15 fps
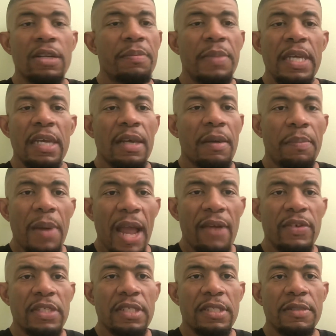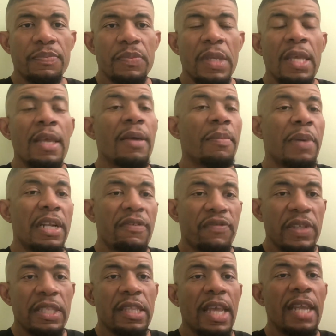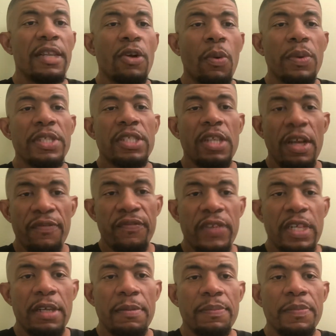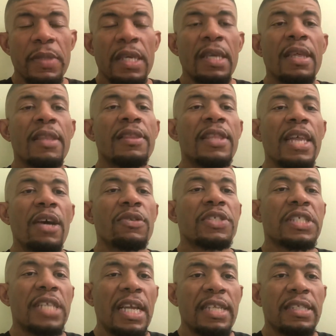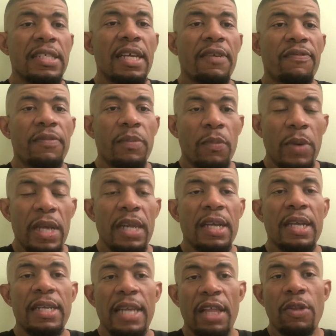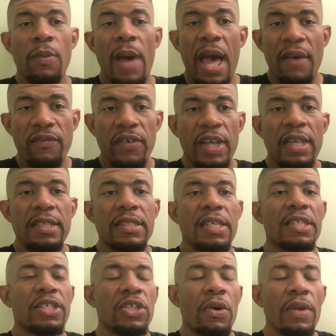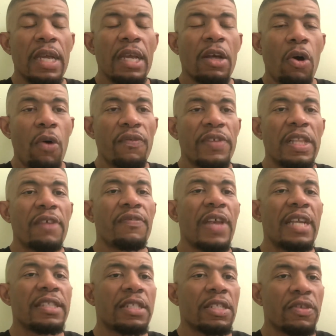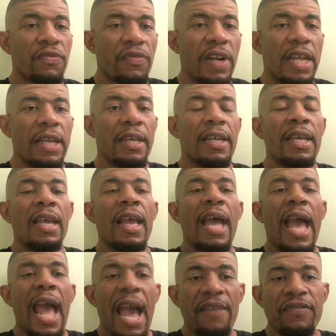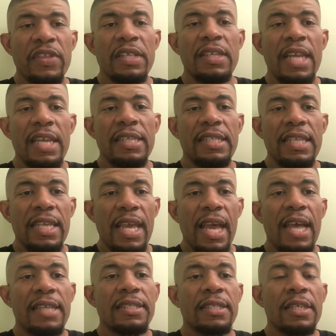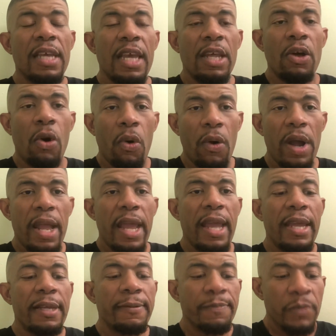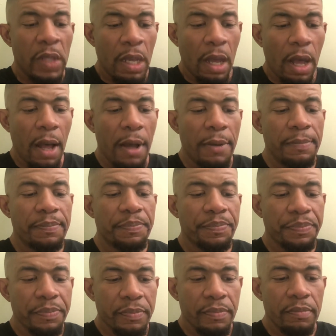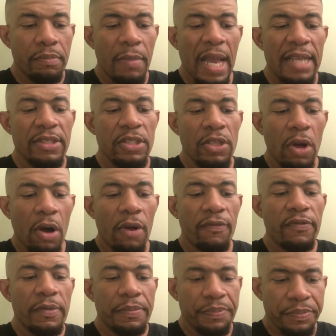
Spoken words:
going to be a comparison. But if they know what's good for them, they'll stage there where Canelo Alvarez and Sergey Kovalev enter the ring after Nate Diaz and Jorge Masvidal. I